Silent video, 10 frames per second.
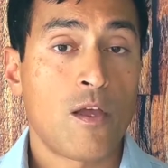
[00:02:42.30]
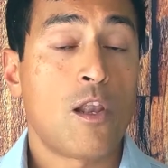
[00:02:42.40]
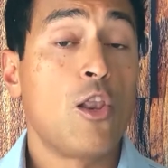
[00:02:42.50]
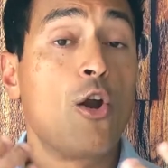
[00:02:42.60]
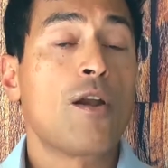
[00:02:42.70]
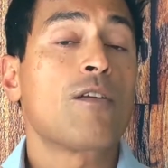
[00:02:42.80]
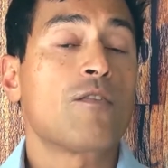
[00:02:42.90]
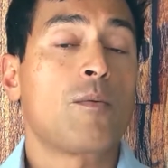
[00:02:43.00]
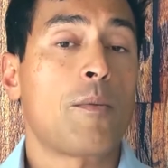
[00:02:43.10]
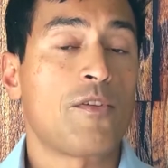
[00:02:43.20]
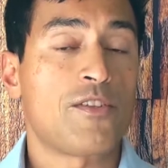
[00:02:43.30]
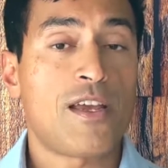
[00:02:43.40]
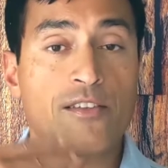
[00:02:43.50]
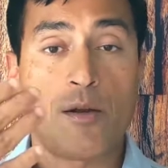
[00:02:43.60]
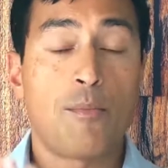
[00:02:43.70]
learning from our
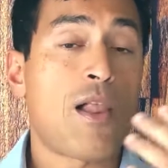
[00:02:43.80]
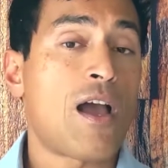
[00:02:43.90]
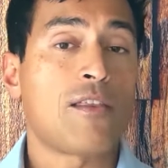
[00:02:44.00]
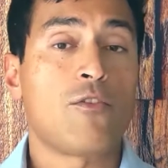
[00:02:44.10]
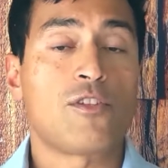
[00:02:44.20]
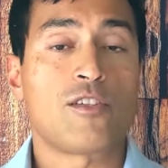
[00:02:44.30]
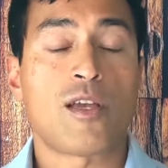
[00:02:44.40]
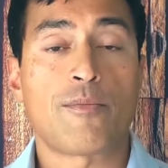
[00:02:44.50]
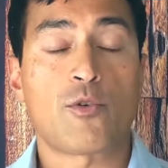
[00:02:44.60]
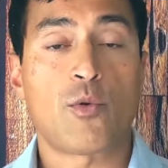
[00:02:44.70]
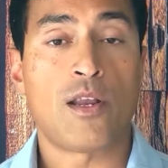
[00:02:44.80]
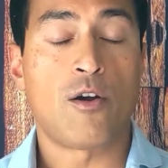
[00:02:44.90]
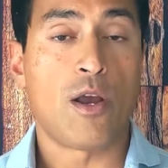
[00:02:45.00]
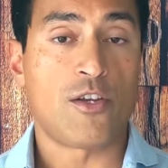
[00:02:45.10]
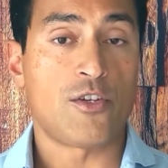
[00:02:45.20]
mistakes and applying those to subsequent
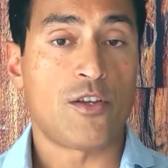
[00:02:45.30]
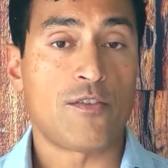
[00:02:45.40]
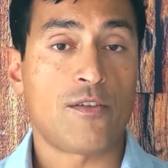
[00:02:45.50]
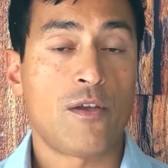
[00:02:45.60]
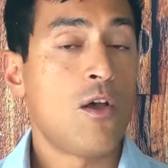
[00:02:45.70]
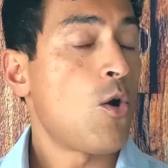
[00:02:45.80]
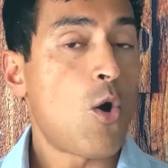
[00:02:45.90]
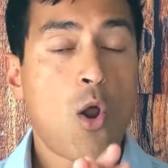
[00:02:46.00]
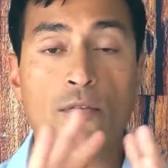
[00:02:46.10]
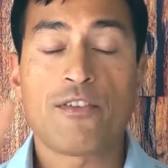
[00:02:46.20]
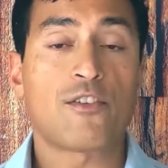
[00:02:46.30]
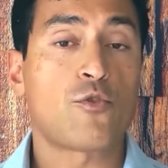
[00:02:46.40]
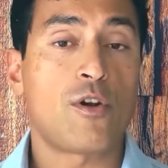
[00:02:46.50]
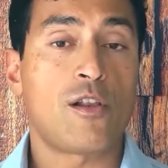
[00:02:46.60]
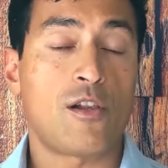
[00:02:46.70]
iterations. All of this is
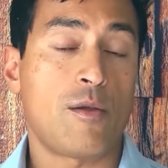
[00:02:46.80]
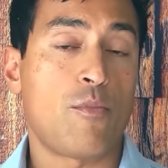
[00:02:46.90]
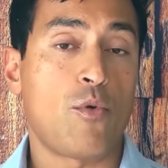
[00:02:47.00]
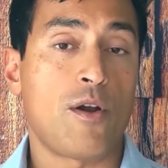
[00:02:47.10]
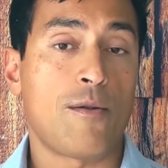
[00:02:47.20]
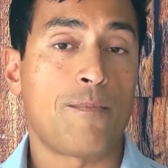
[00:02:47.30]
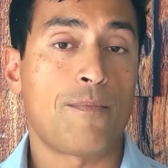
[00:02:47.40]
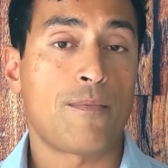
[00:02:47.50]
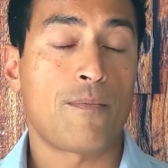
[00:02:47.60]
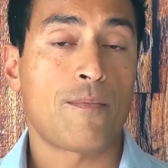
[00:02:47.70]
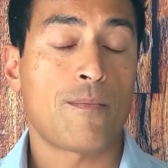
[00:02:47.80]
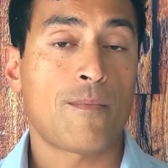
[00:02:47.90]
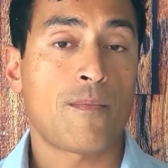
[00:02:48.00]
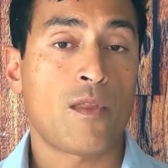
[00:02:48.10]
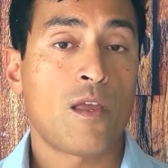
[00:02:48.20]
critically important.
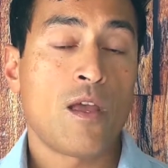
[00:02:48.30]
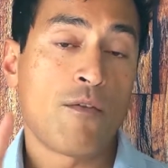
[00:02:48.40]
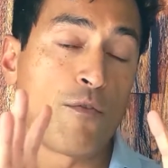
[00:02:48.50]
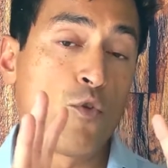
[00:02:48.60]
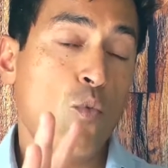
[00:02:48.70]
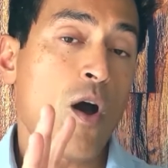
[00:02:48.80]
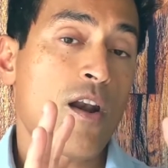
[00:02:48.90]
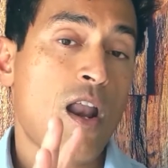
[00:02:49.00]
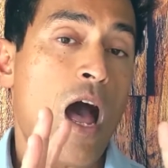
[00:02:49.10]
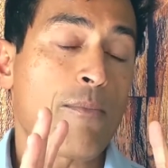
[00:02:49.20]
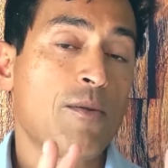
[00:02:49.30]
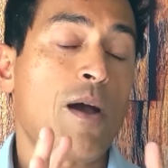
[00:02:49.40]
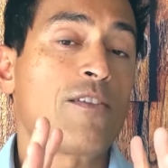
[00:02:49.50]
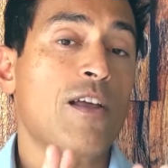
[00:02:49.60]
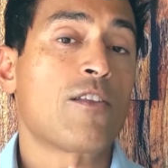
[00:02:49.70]
If you want an
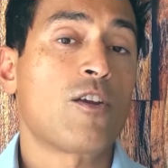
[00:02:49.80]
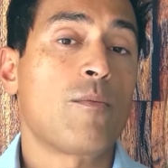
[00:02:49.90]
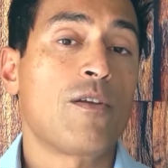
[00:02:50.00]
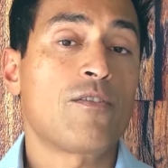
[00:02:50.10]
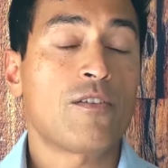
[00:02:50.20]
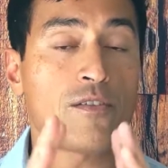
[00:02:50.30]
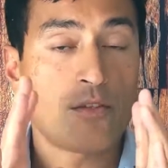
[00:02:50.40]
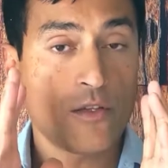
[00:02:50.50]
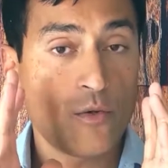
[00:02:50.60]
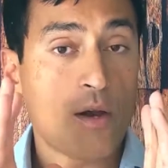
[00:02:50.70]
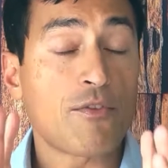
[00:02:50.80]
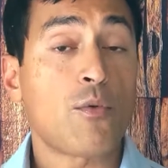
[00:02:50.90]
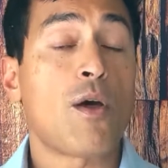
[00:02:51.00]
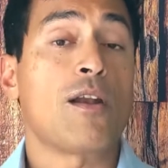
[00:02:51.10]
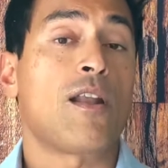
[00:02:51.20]
optimized healthcare business, you have to
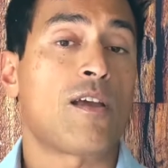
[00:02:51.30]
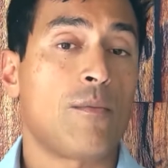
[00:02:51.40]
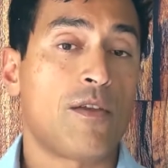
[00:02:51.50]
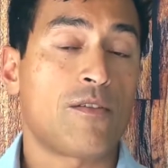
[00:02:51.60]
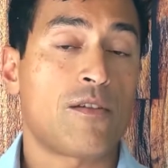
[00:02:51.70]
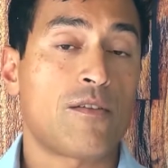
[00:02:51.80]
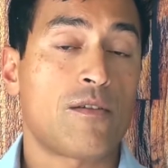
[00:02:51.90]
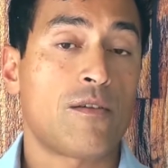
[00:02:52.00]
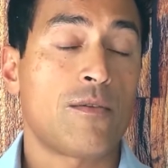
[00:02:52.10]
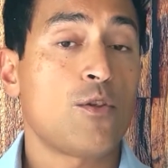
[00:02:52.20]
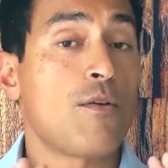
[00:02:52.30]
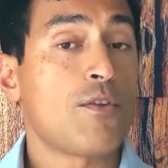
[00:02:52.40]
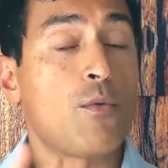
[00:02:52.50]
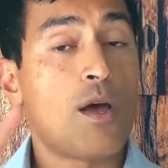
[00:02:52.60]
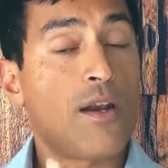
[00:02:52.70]
run it like a business. You have
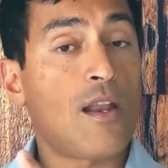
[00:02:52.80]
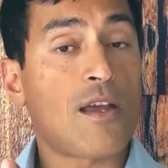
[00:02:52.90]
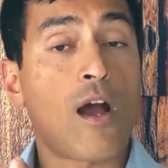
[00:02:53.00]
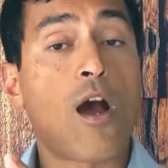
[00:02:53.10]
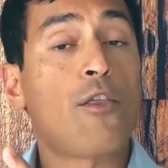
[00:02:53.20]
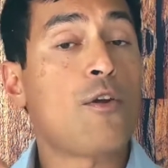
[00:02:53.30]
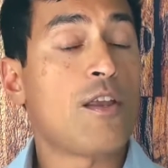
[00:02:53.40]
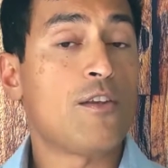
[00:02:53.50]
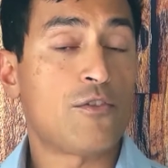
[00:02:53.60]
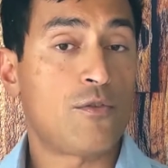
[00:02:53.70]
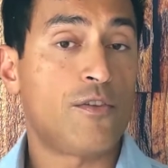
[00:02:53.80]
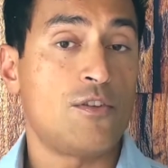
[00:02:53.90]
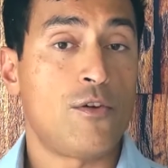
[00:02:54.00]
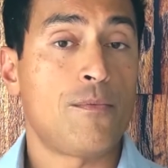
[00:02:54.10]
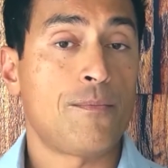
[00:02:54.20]
to run it like other industries
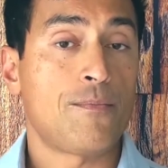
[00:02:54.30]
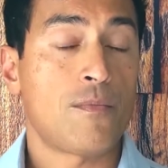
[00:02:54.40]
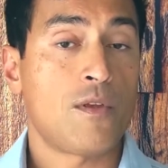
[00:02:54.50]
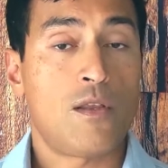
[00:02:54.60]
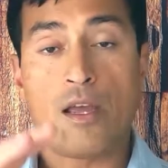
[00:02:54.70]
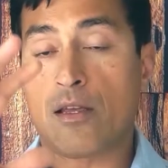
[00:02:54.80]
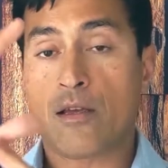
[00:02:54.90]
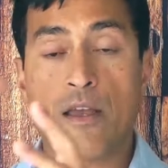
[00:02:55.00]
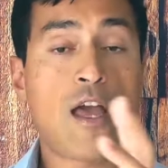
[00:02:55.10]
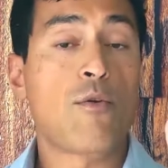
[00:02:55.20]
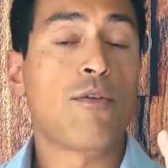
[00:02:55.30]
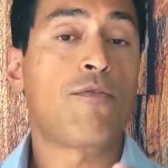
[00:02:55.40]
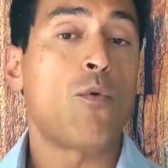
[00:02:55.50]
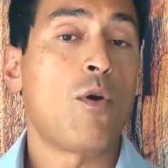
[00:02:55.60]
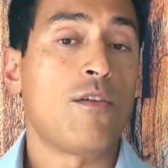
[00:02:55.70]
do, like Henry
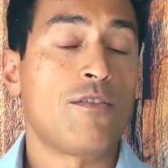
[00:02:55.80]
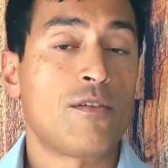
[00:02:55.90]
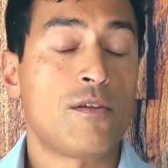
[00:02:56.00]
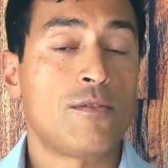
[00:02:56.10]
Ford's